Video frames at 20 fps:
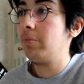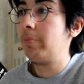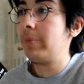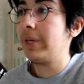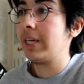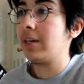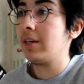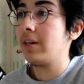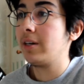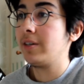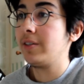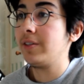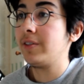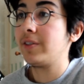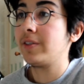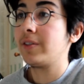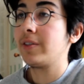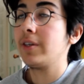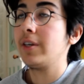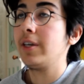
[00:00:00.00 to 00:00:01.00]

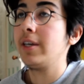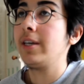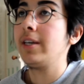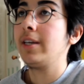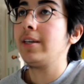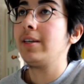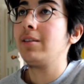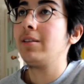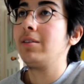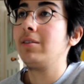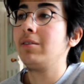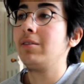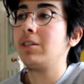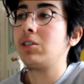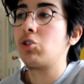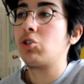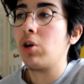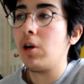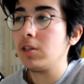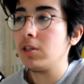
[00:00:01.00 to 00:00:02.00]
because the
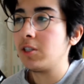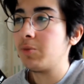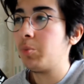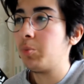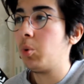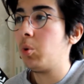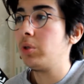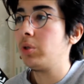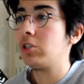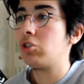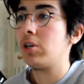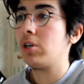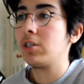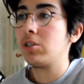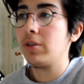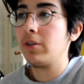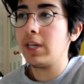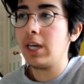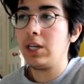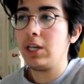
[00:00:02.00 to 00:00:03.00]

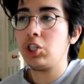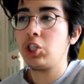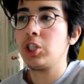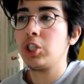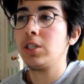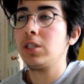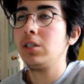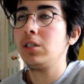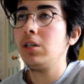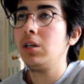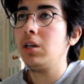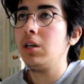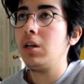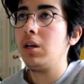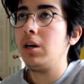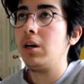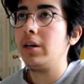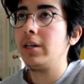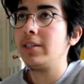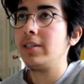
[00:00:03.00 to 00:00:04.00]
translocation
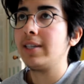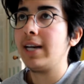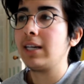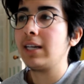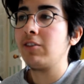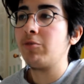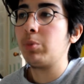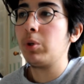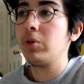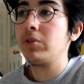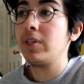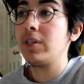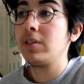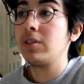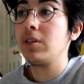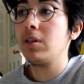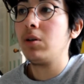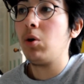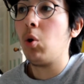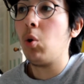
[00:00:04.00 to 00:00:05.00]
is an active
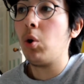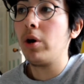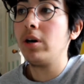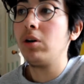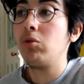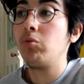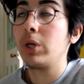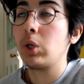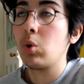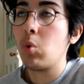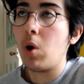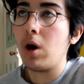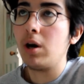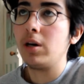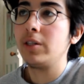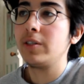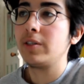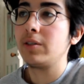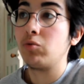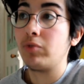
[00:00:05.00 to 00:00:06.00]
process or
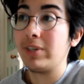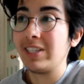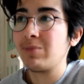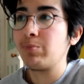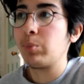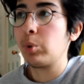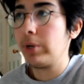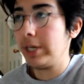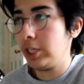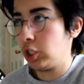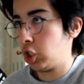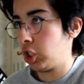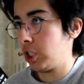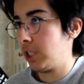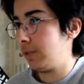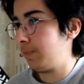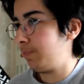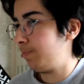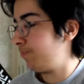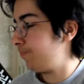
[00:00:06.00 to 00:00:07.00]
requires respiration.